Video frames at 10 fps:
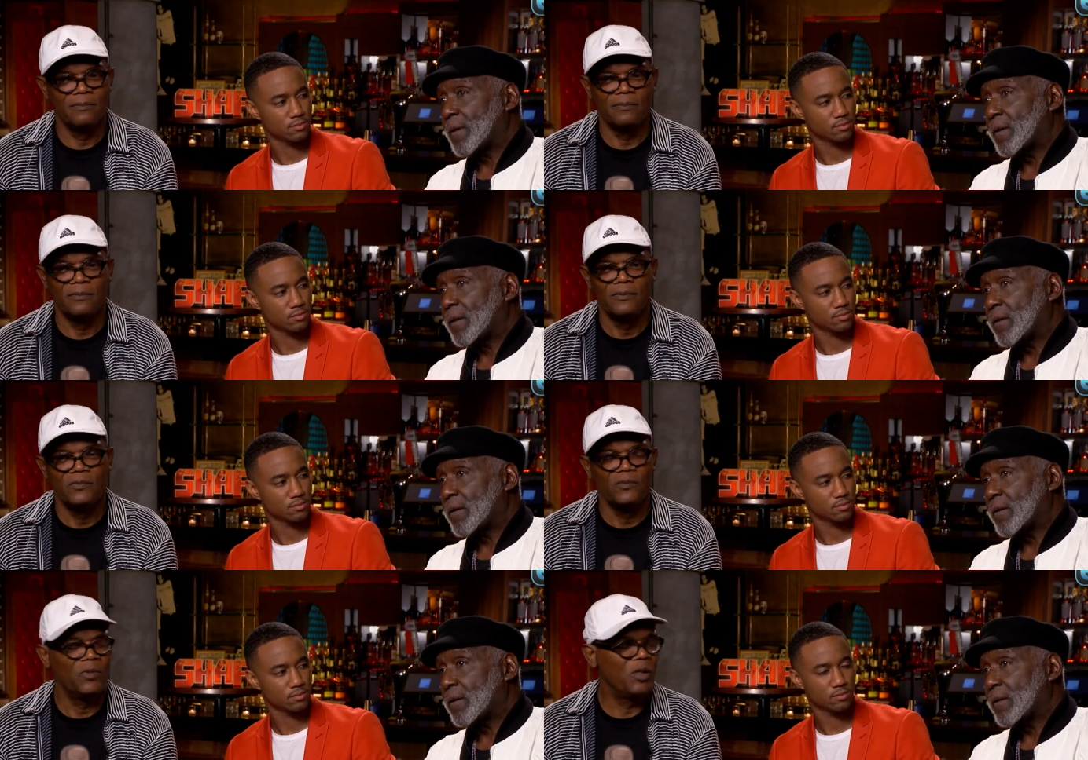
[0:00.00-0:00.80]
Speaker 1: So if
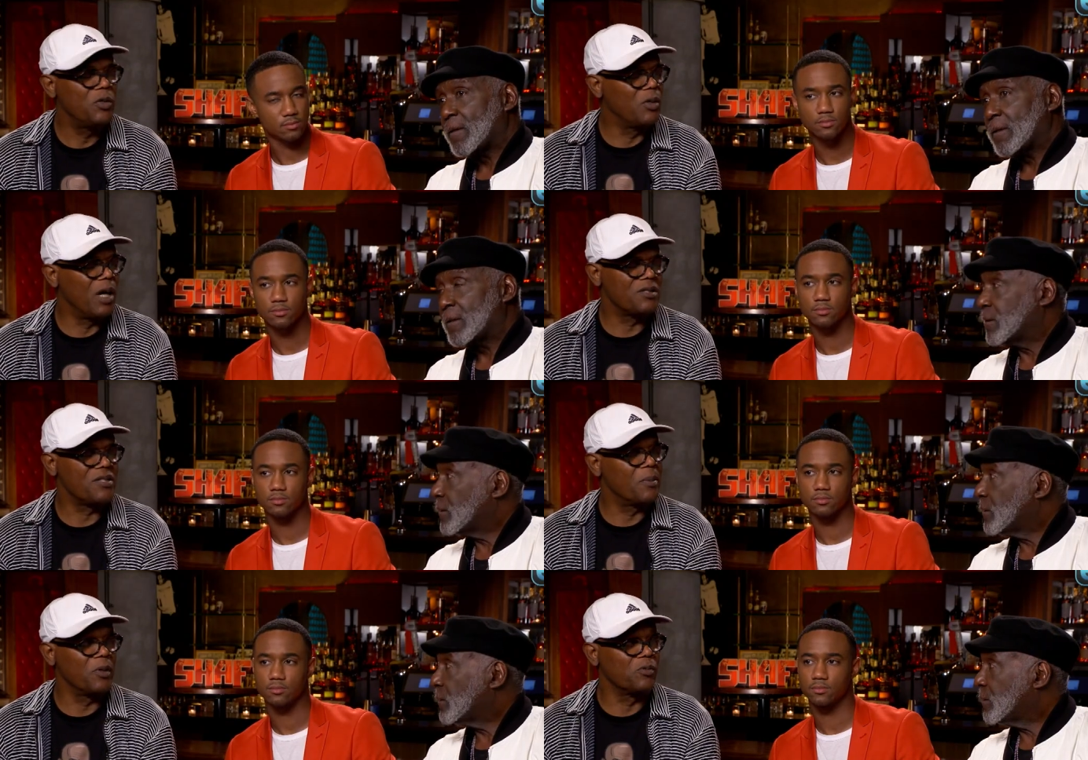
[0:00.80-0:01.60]
there's well, you know how
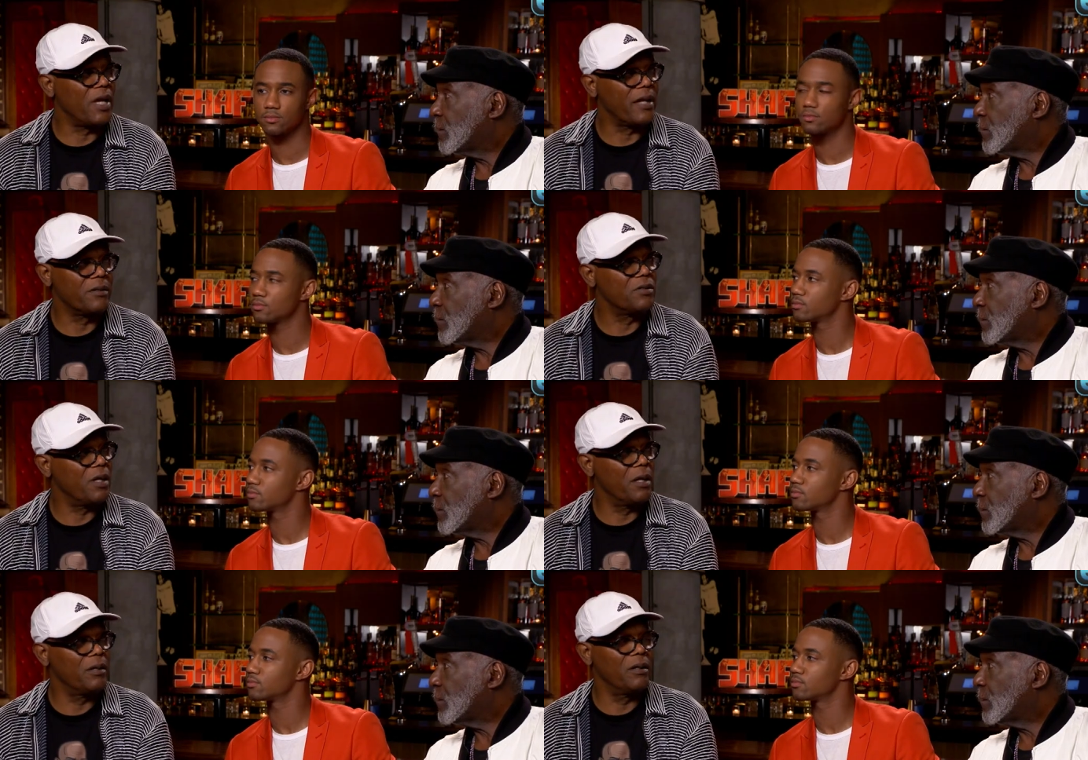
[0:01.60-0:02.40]
some of those actors
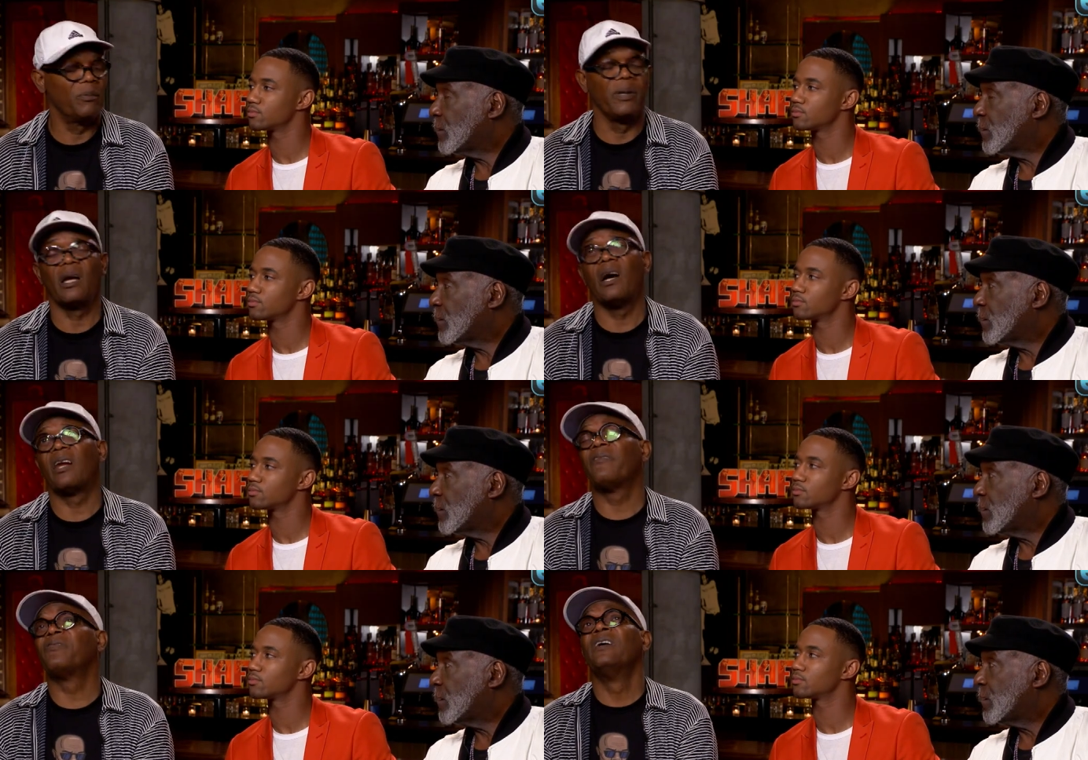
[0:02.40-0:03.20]
are. You know, oh my
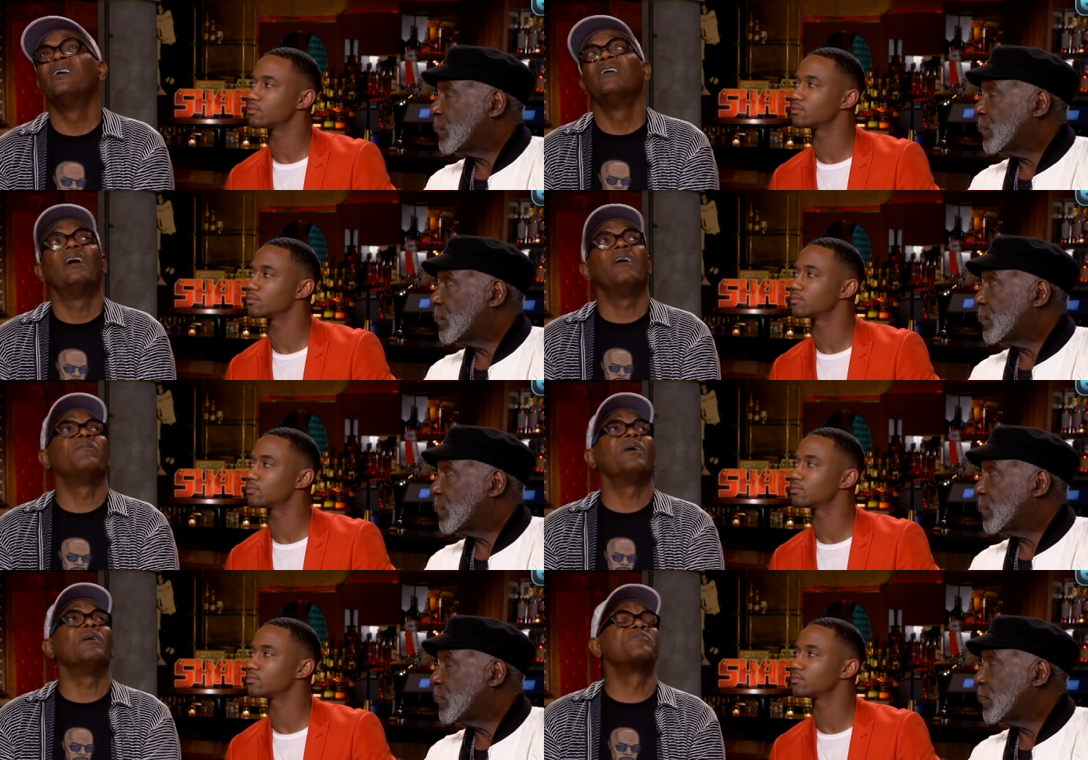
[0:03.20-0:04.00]
God, I've.
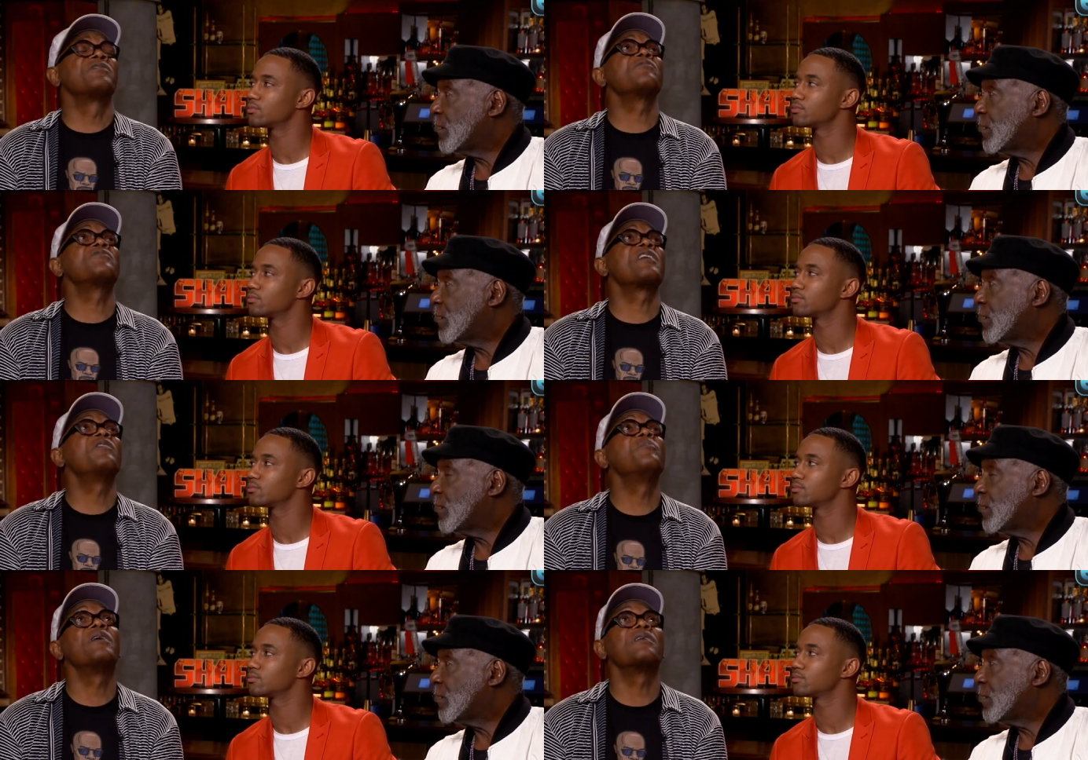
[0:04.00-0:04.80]
I've, I'm so
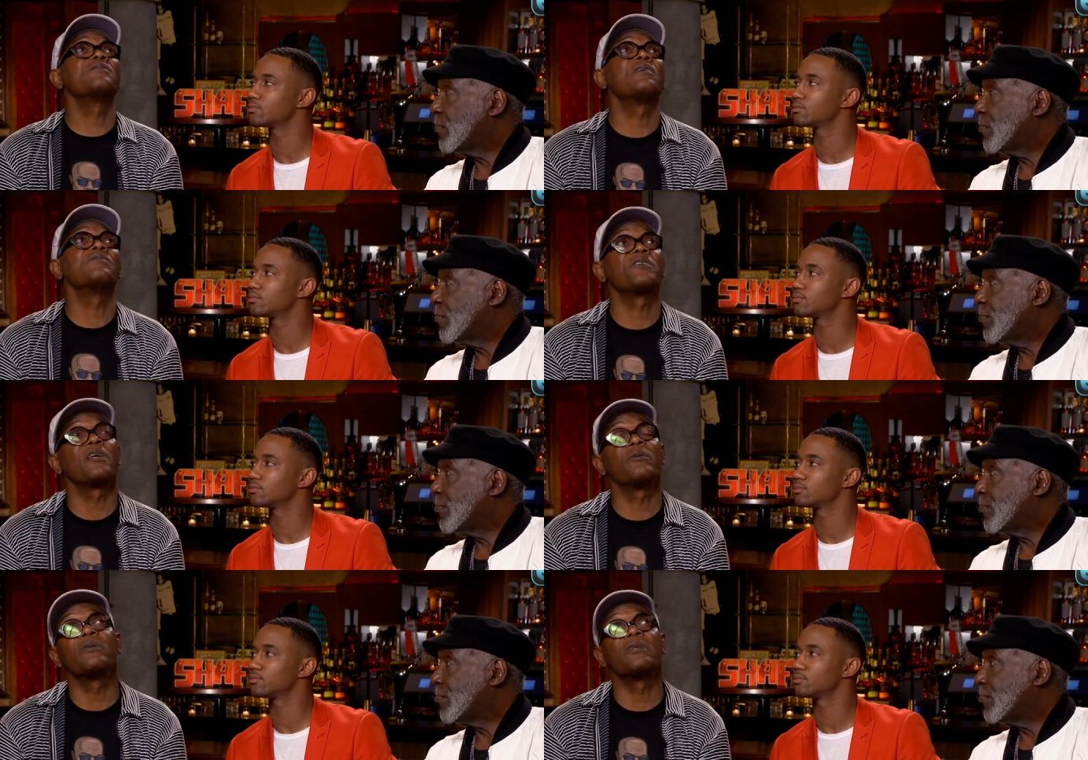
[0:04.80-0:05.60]
sick of being
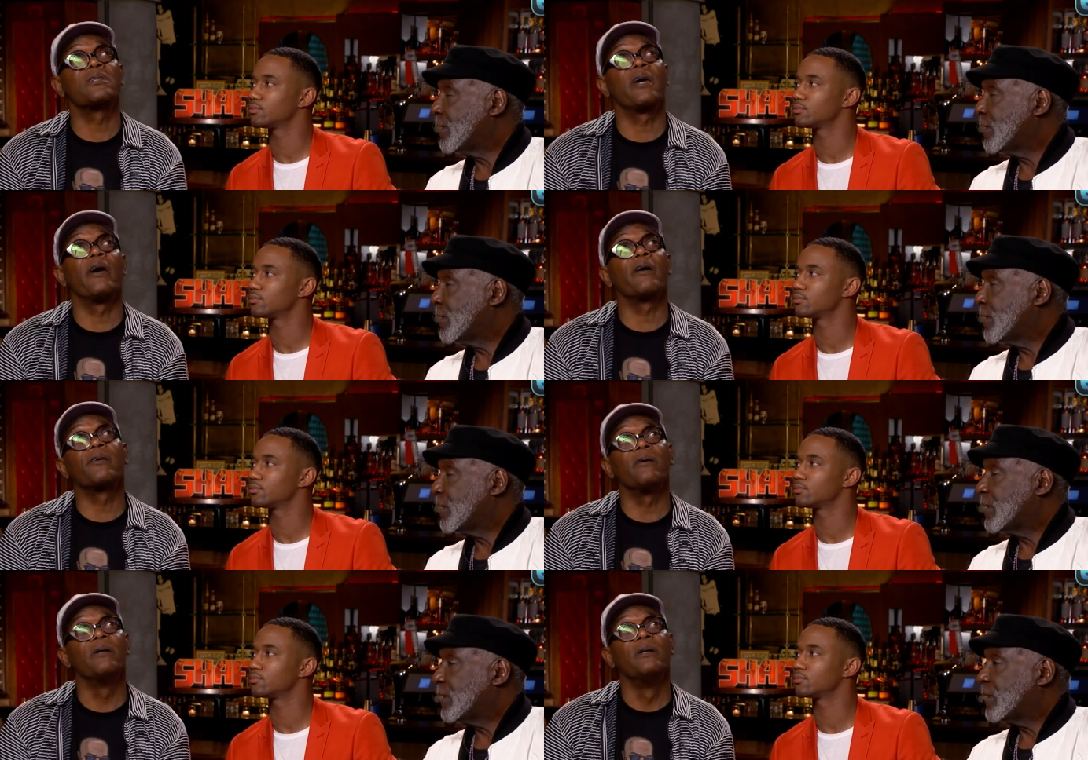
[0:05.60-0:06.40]
associated with this
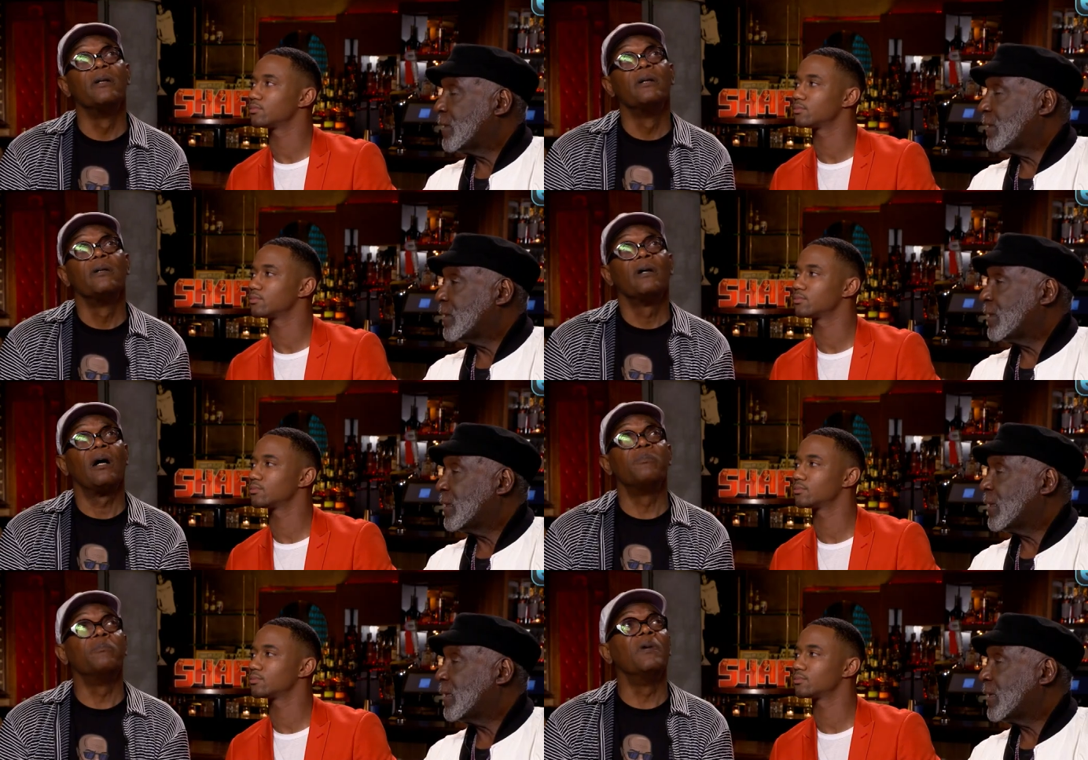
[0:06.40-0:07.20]
character.
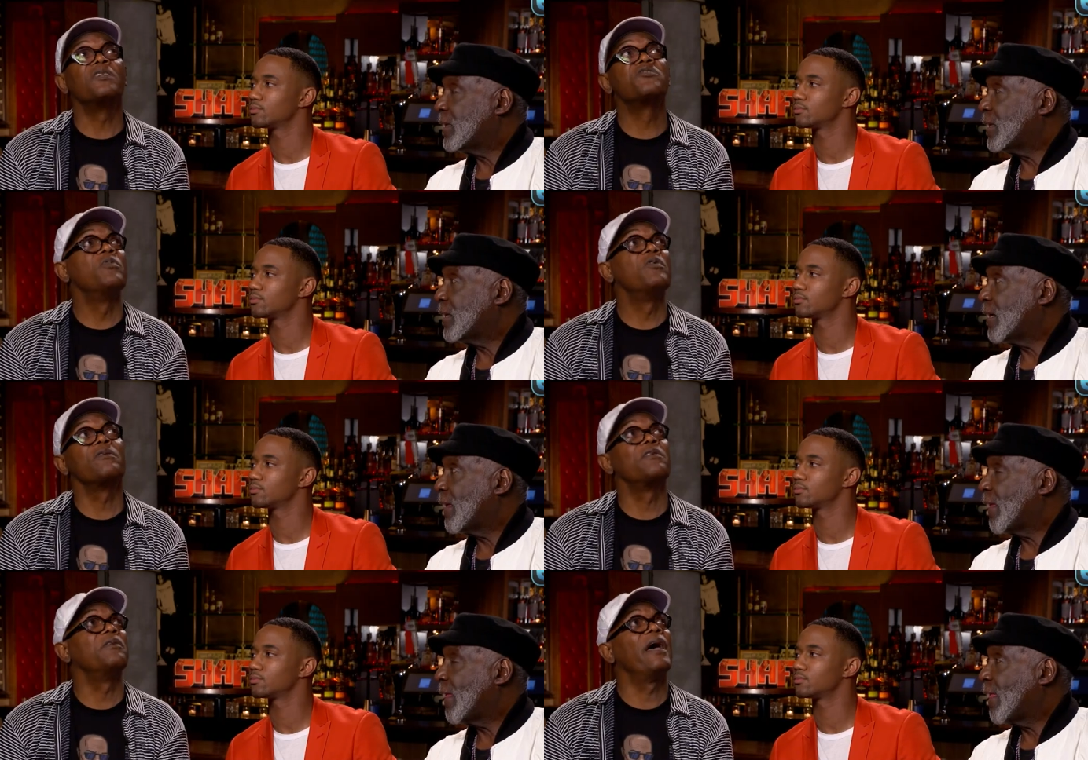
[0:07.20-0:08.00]
I'm much
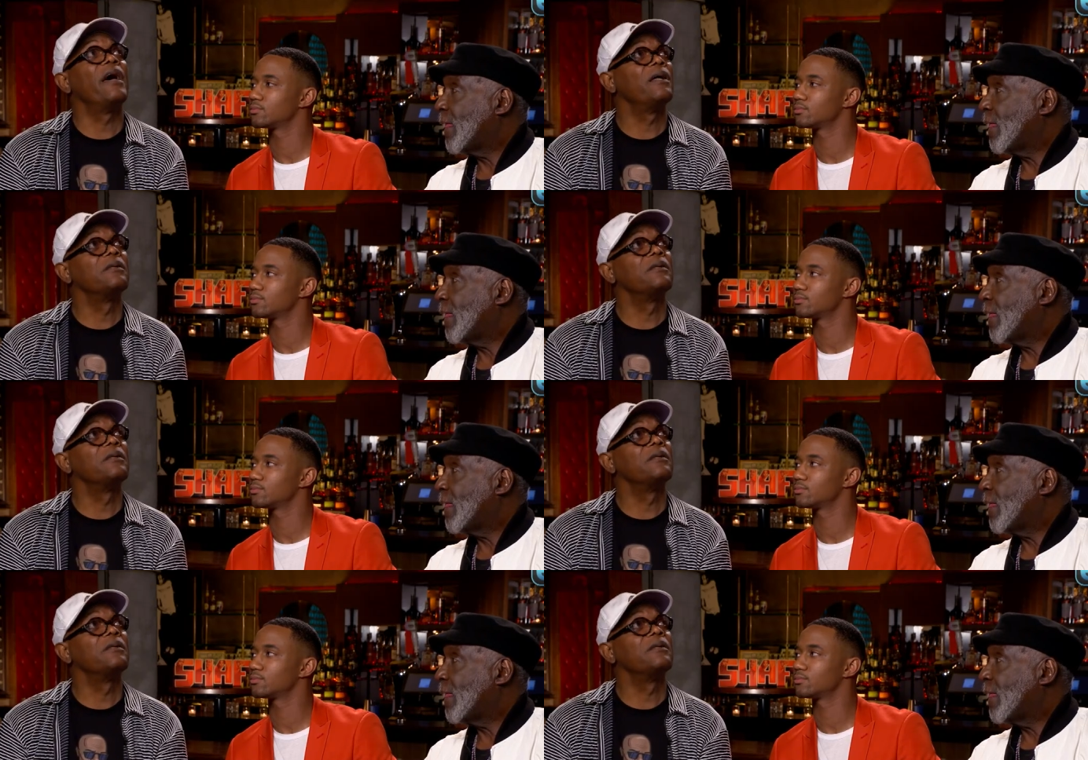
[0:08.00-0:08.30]
more than that.